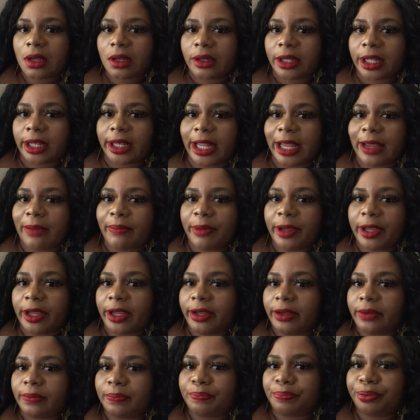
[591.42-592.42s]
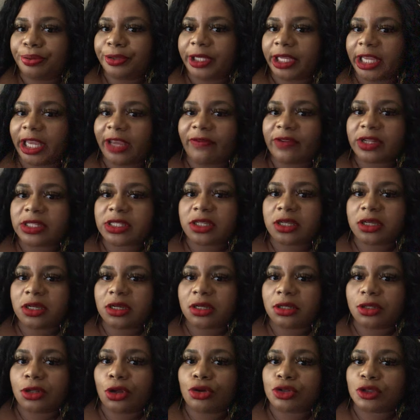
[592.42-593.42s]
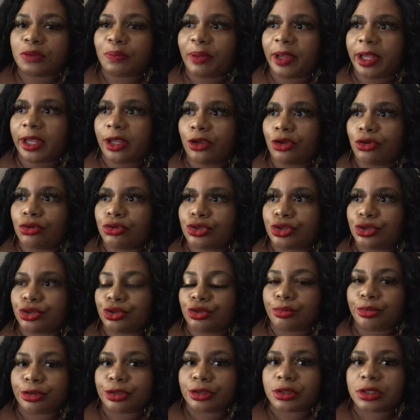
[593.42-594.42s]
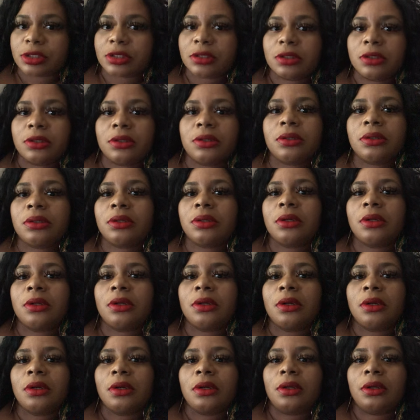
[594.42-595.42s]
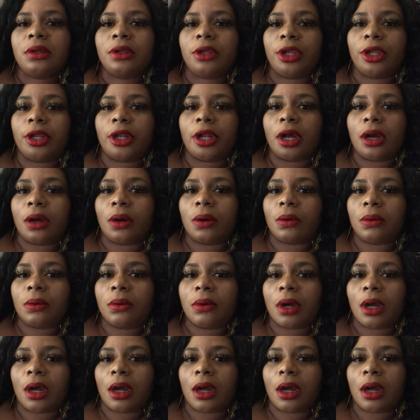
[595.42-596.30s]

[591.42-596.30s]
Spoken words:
they be giving to those big YouTubers, you know.